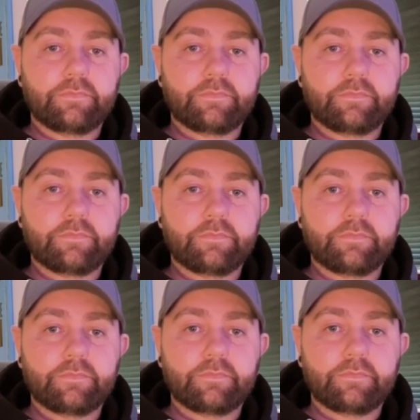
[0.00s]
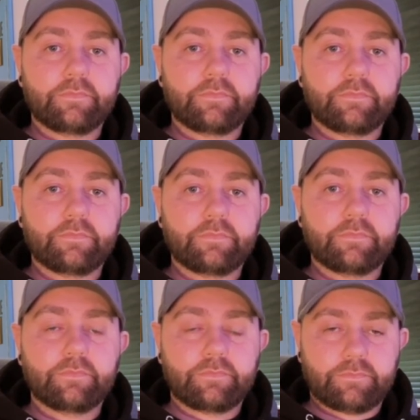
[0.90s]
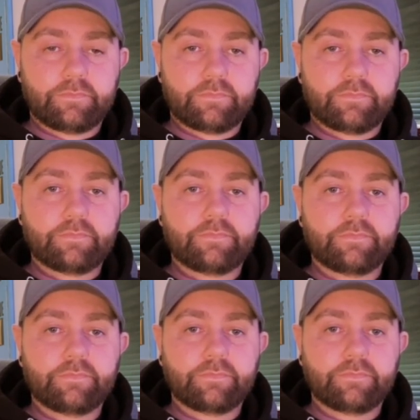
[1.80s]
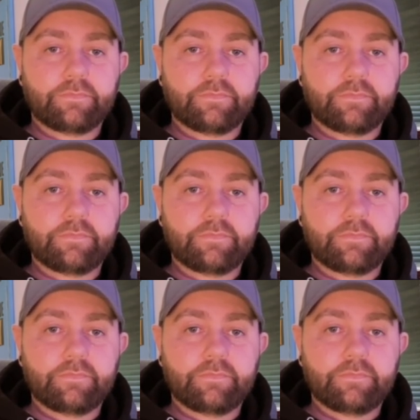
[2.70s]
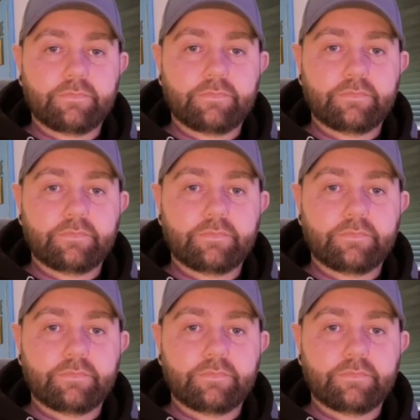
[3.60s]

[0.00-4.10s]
(silent)